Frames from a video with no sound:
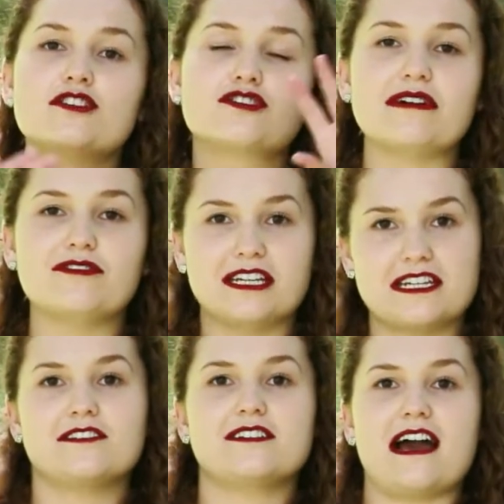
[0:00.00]
travel
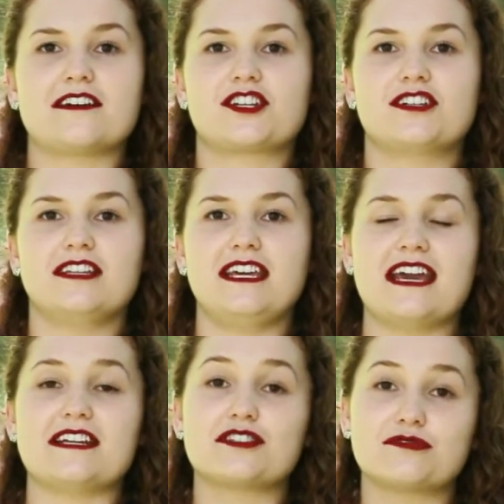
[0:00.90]
internationally,
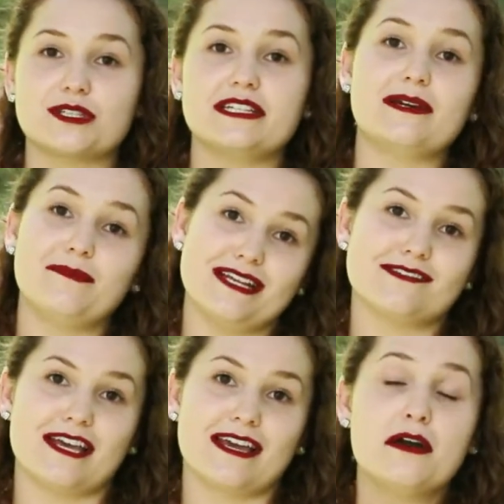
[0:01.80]
and it's really
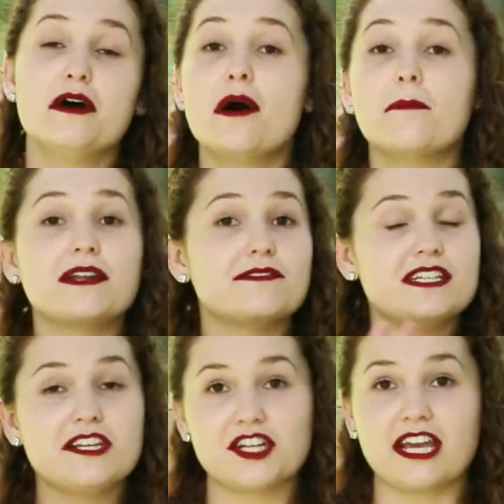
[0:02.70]
amazing. But if
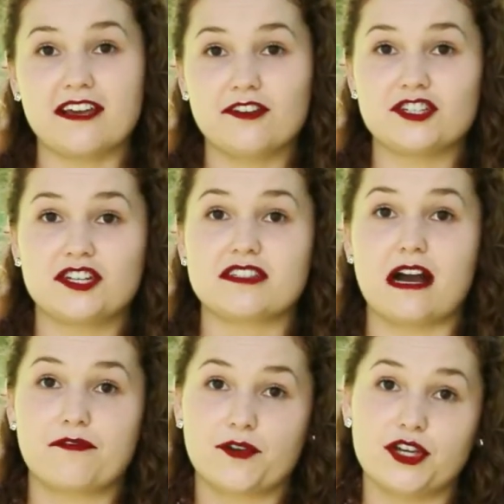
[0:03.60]
teaching English is
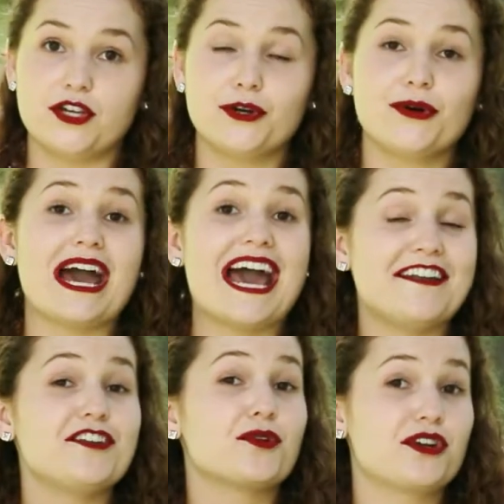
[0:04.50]
not for you
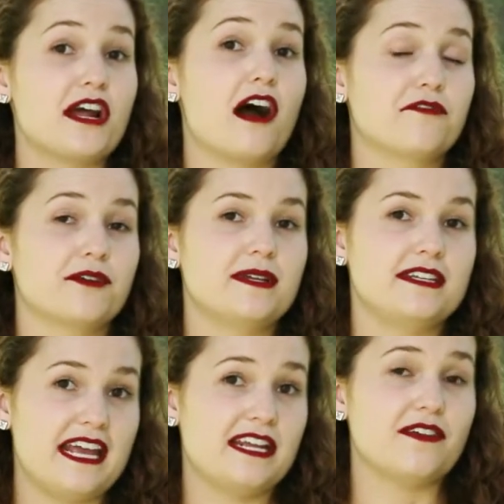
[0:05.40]
and you are not from a
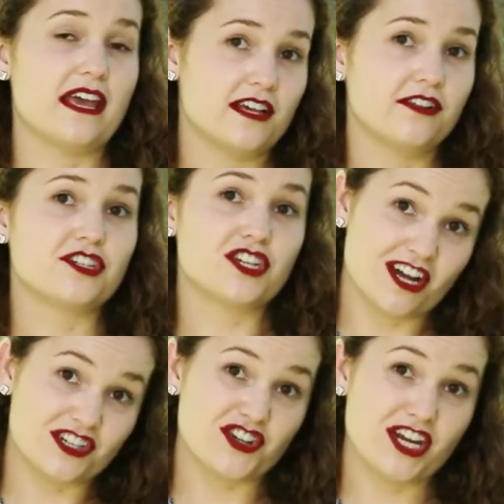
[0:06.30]
native English
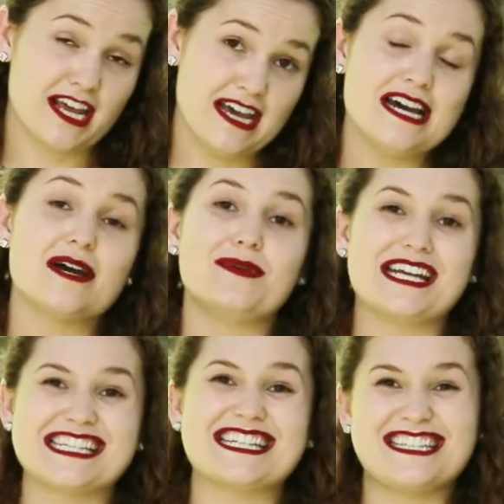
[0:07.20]
country,
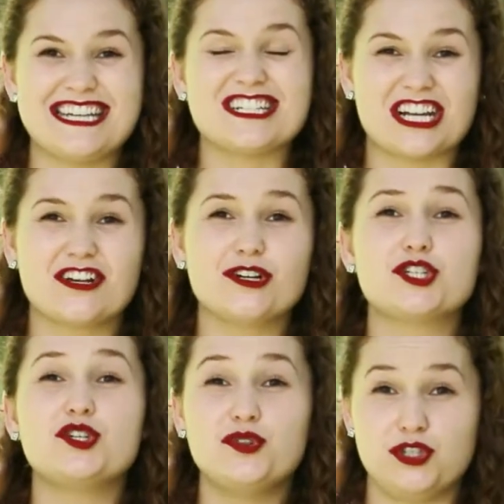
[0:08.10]
because to teach
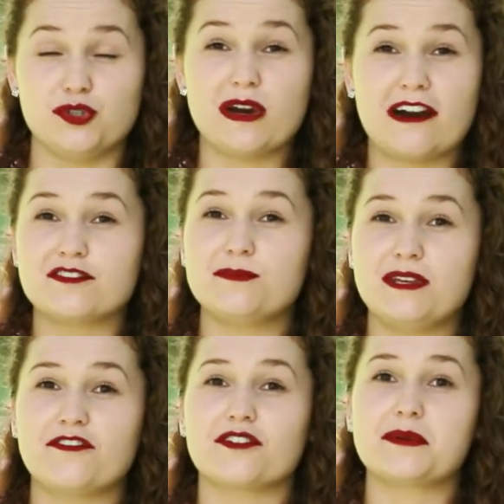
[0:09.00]
English, you do have to
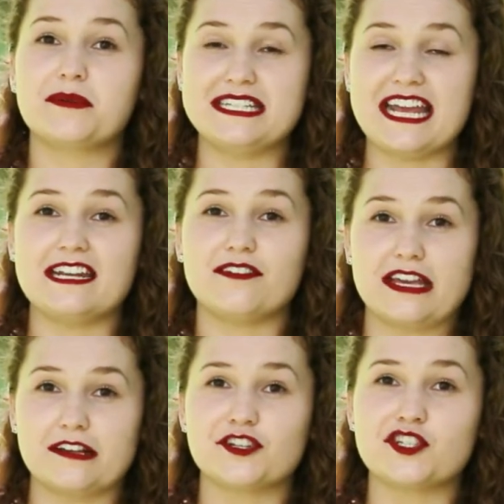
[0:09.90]
be from a native
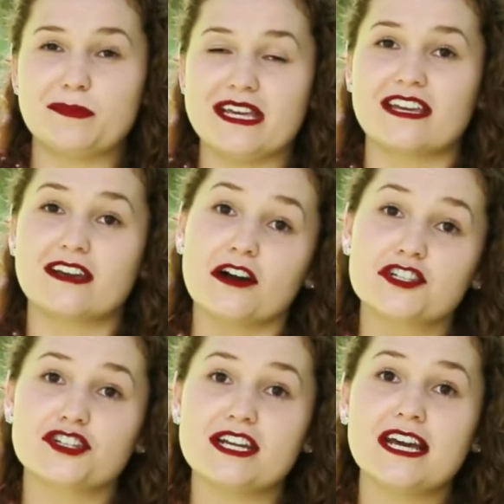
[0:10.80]
English speaking
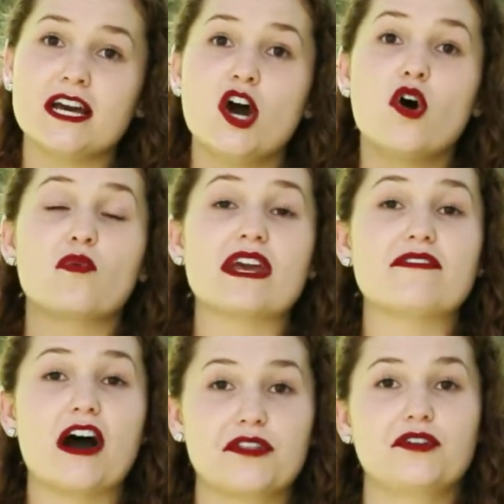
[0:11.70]
country, we have
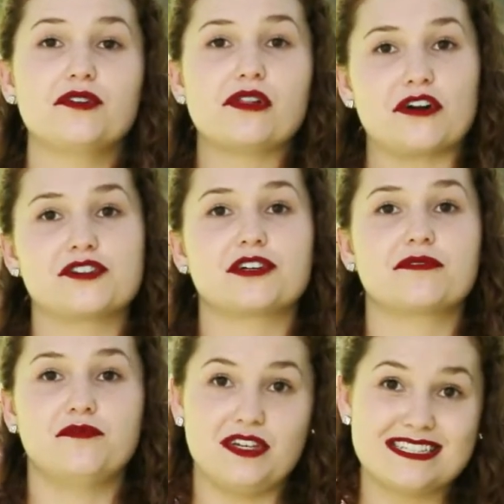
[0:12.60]
other
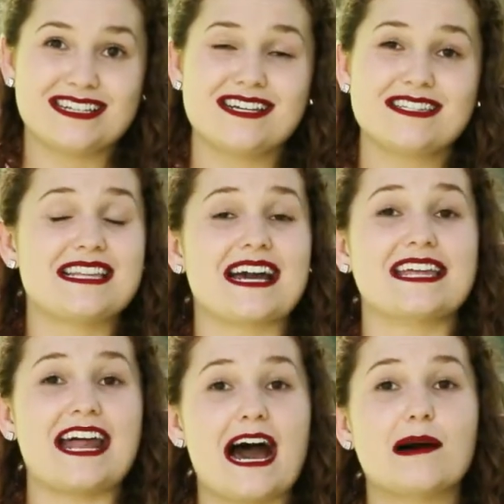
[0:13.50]
long-term visas that
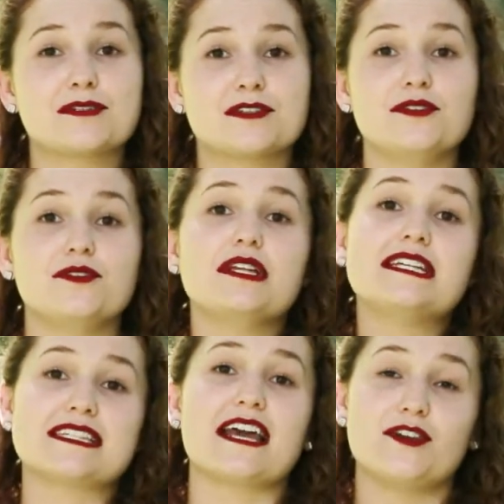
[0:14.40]
can absolutely
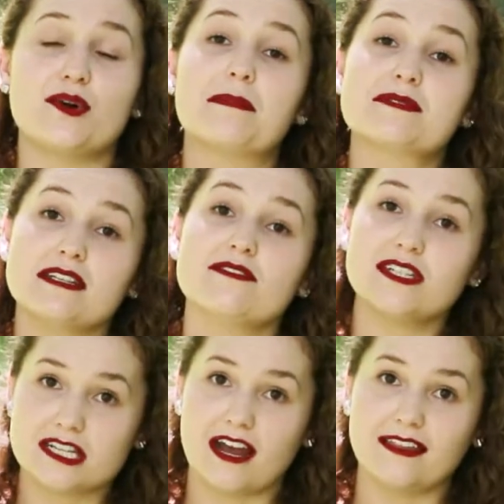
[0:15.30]
set you up to live
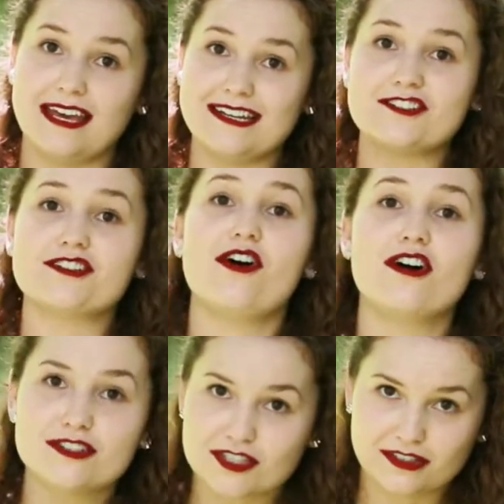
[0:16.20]
in Thailand to
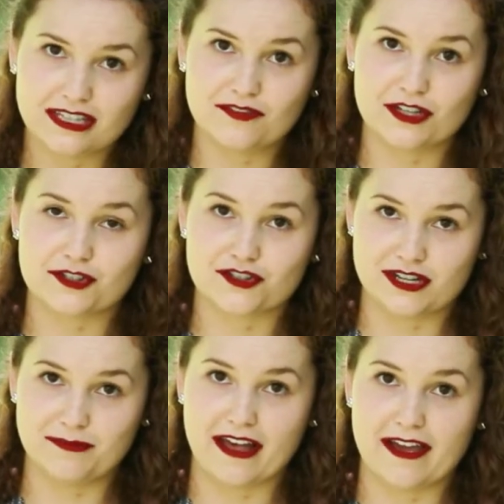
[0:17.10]
also live your
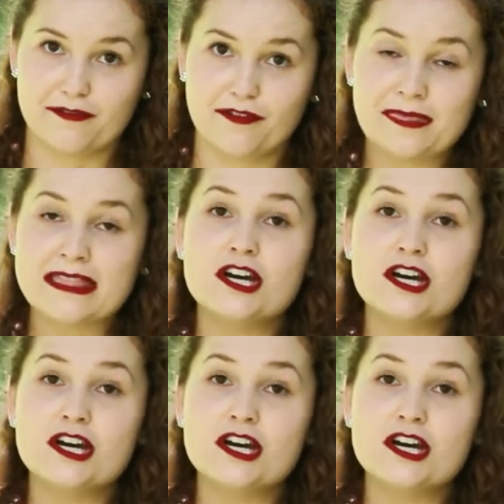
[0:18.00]
dream life.